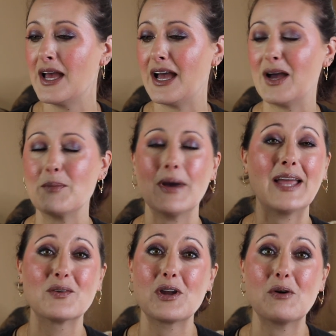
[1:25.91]
um,
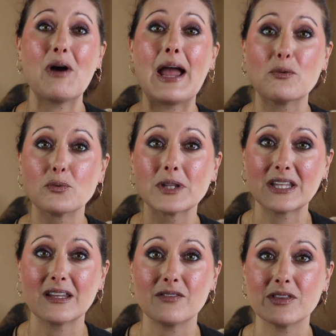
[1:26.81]
I don't know I
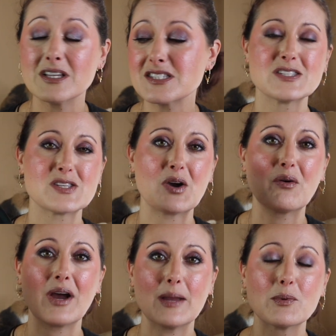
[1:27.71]
really love this so
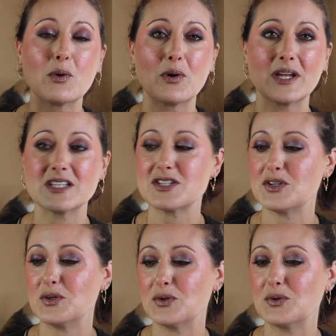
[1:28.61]
I'm going
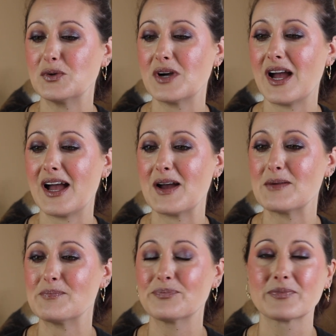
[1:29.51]
to
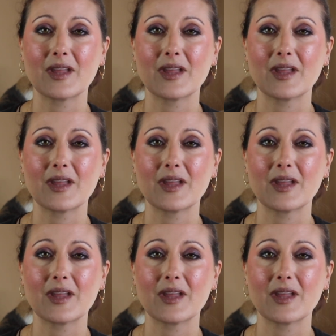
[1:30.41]
um,